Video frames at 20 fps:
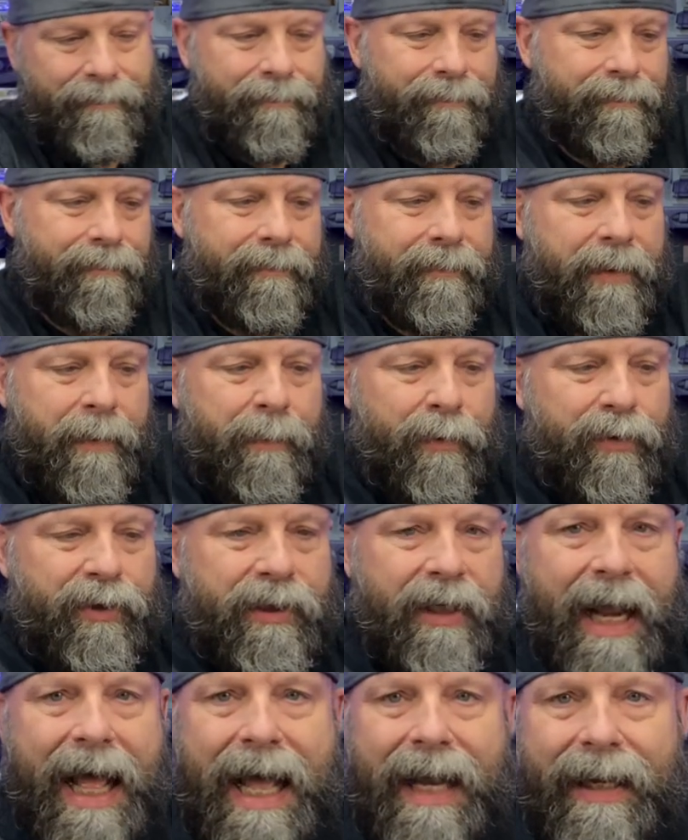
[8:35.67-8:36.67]
I'm gonna
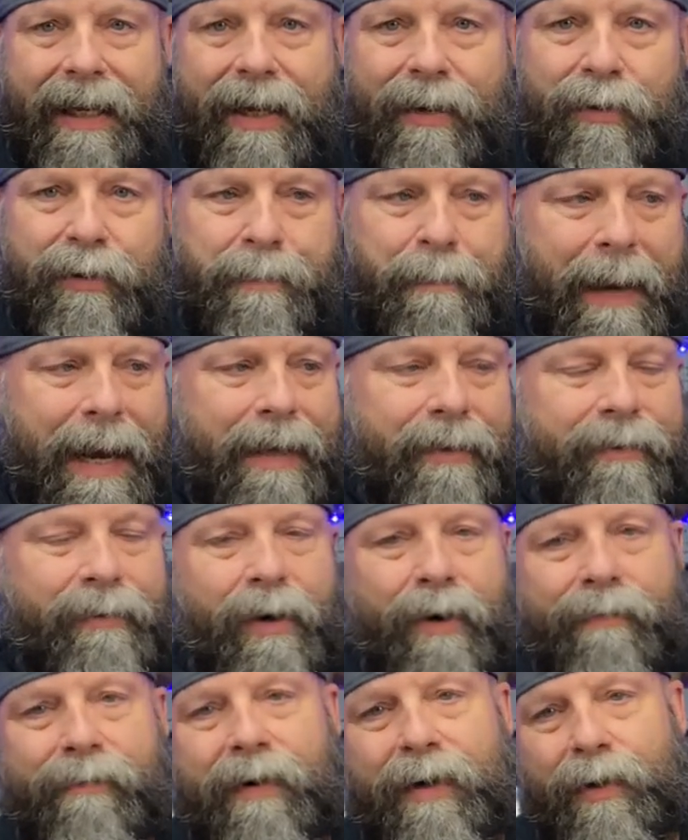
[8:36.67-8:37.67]
slide Ghost Panther
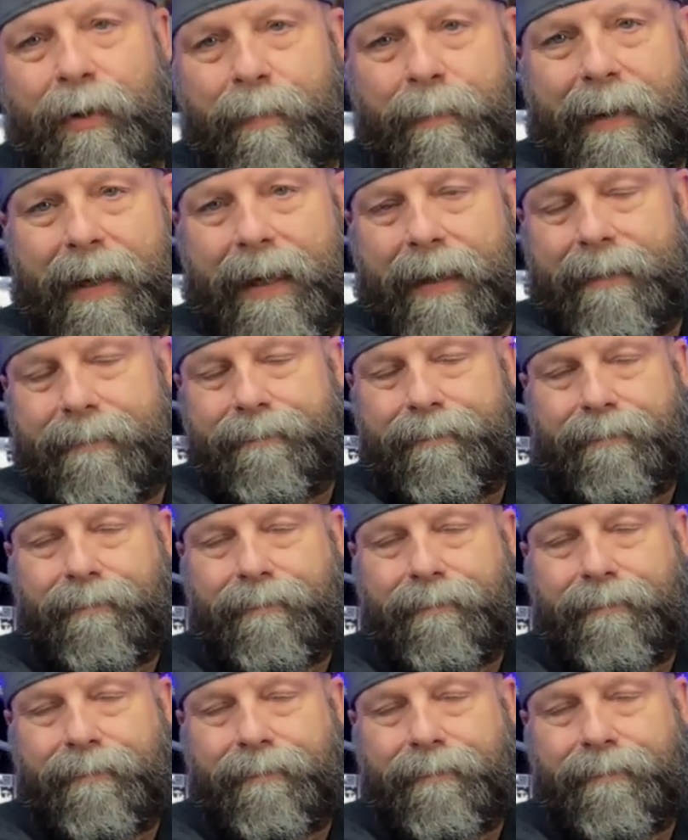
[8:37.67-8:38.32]
over a little bit.